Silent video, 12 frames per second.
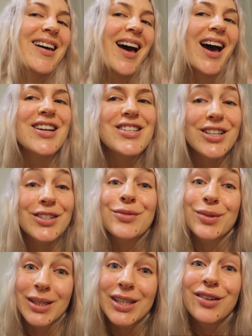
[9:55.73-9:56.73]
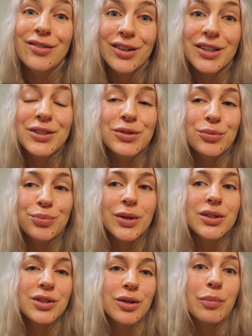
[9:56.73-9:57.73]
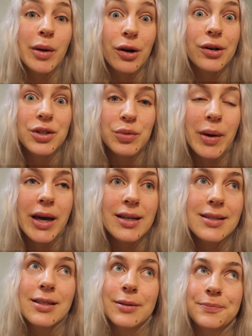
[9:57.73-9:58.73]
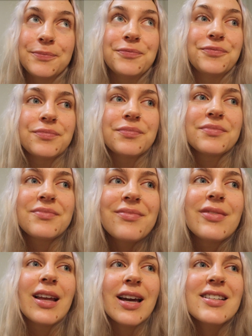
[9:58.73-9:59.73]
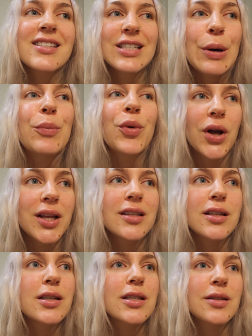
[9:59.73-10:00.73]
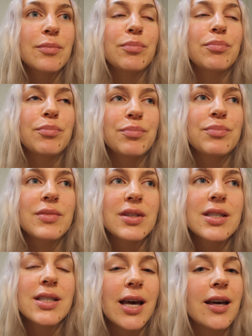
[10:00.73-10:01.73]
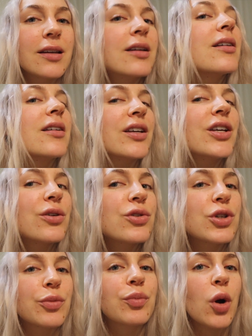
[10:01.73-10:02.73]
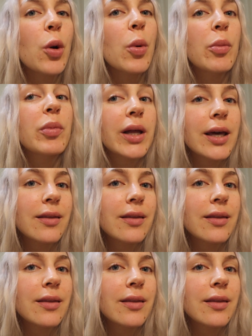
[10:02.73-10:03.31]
I just really feel it's appearance based. And someone's said, you should probably